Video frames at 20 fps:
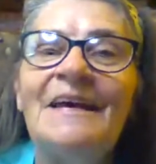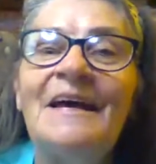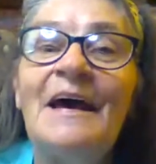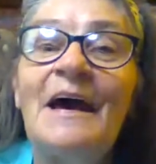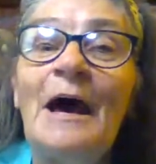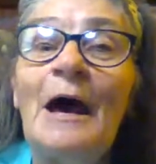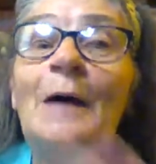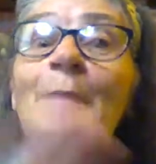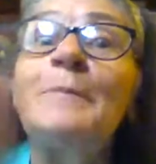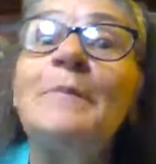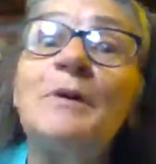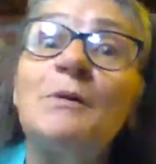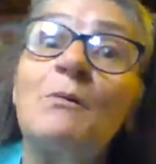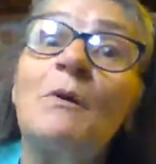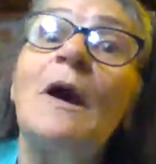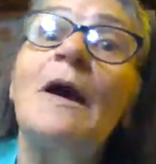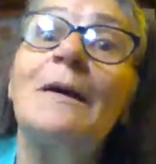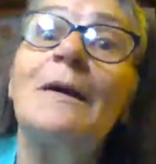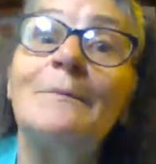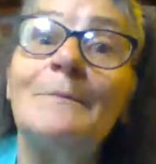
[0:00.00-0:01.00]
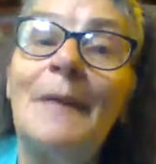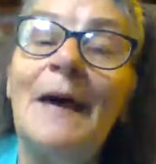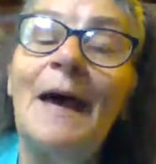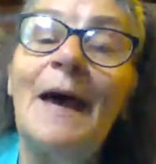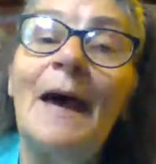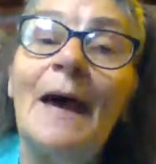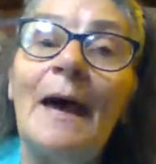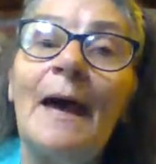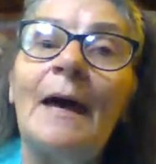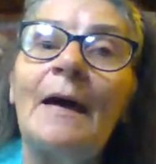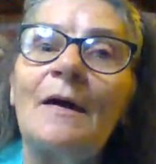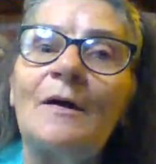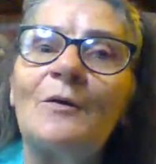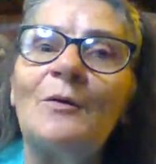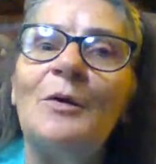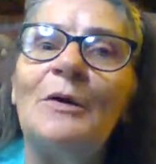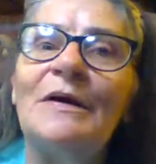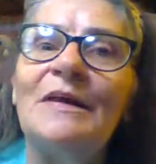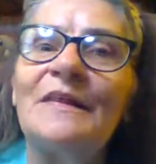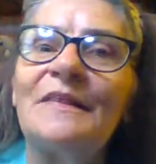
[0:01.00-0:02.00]
I'll be right back
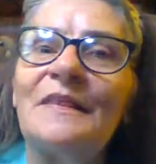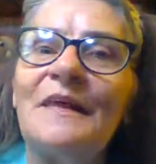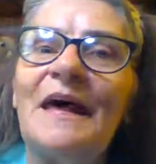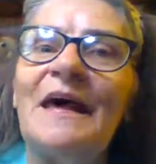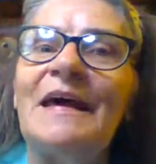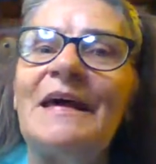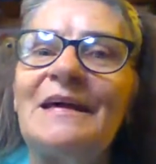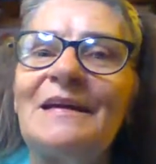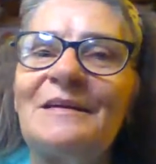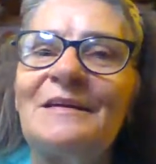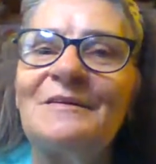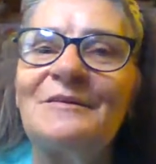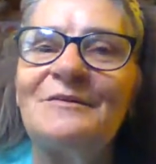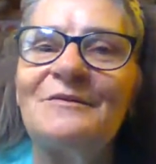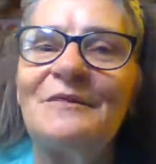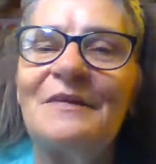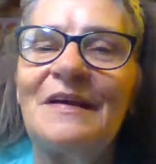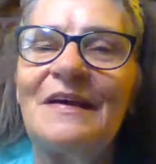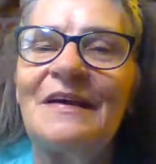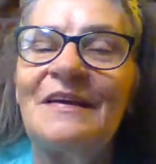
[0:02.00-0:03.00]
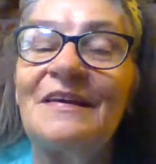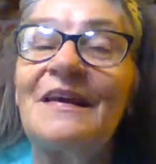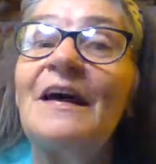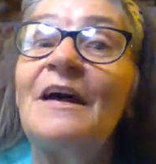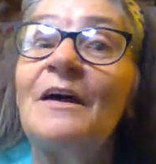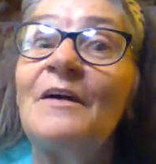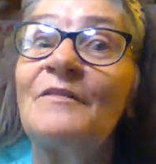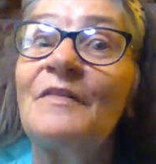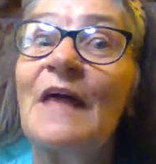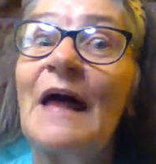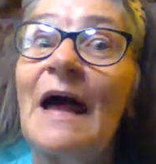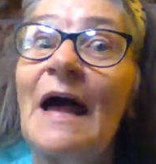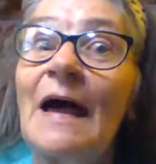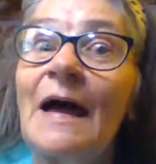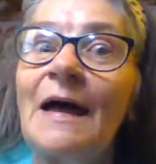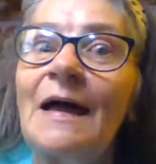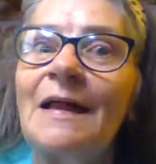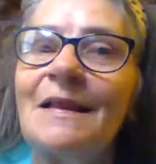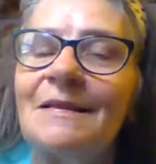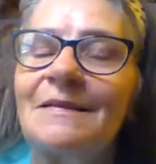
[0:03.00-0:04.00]
with the end of, of the
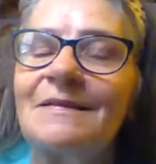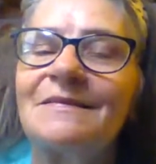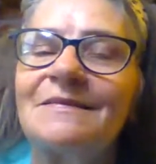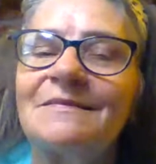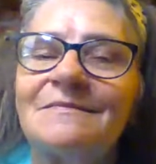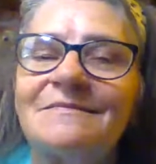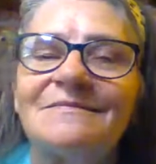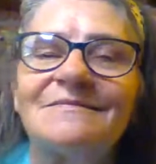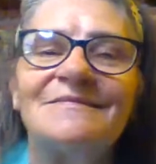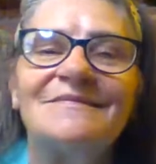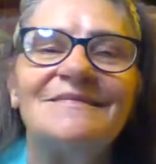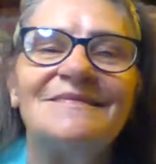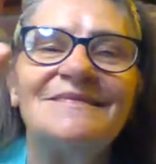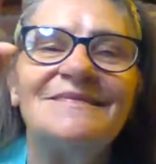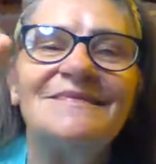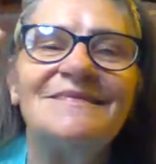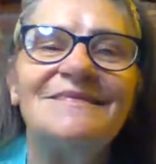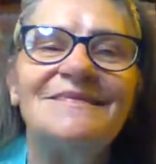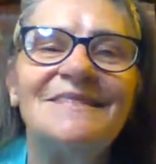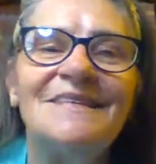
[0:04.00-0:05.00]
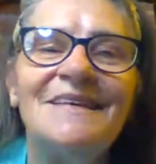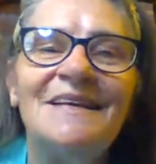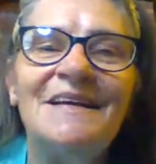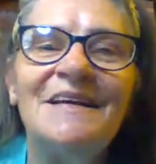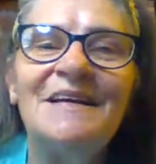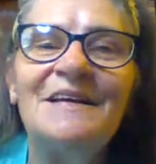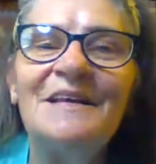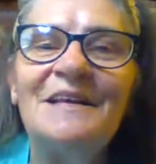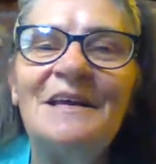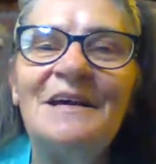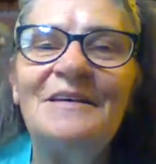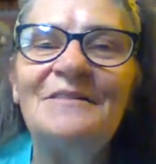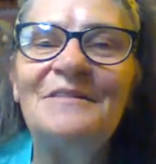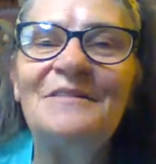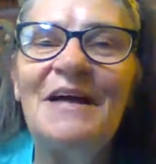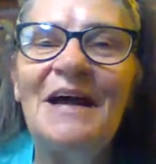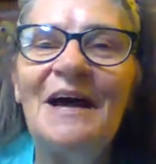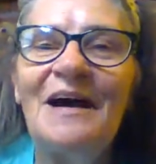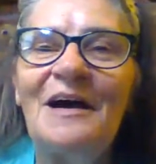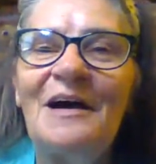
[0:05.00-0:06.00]
island. Love
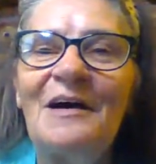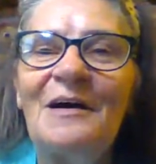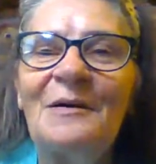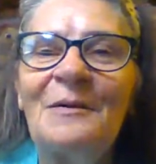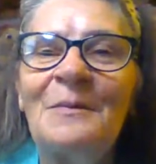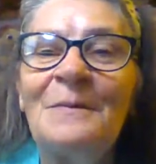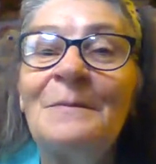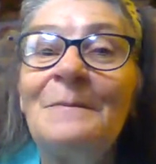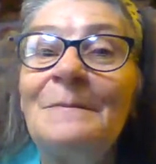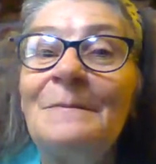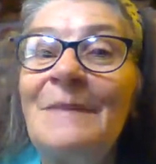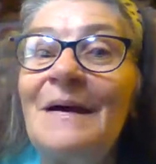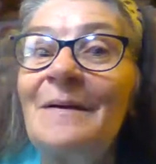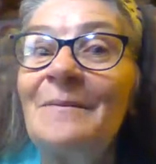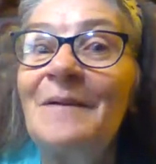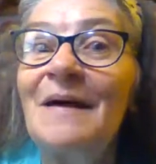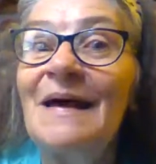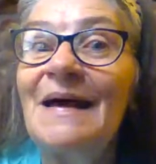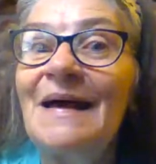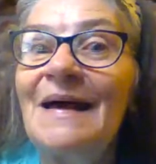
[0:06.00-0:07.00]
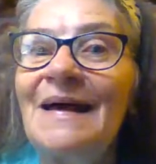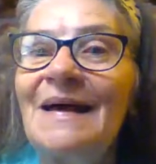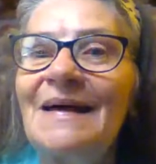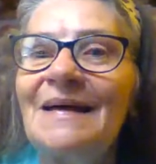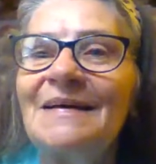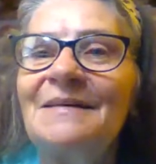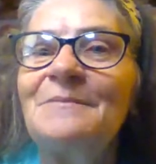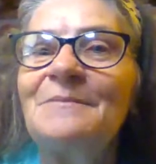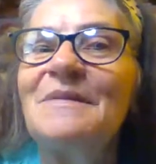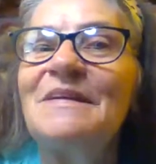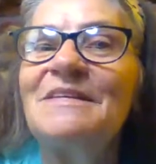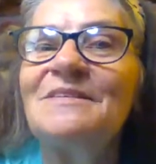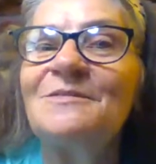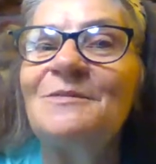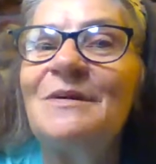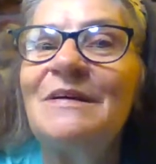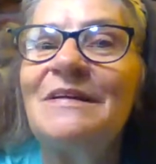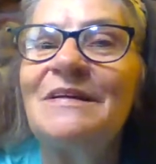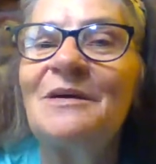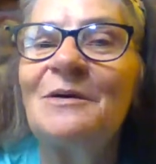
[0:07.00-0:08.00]
y'all. Bye-bye. Be
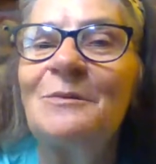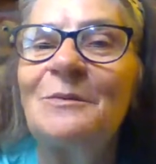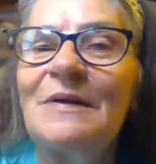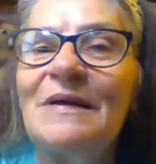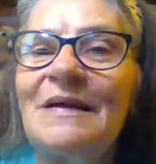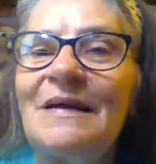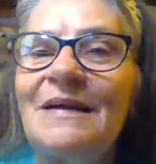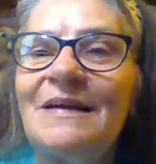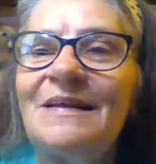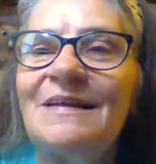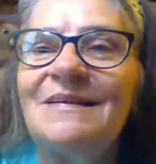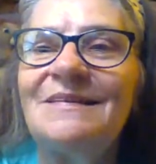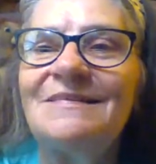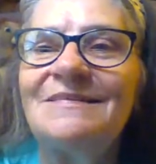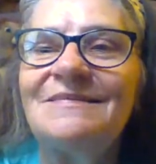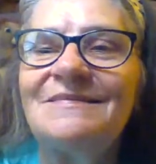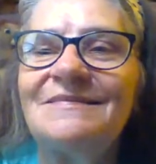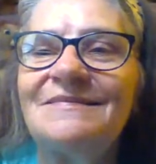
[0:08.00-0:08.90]
sweet. Don't be ugly.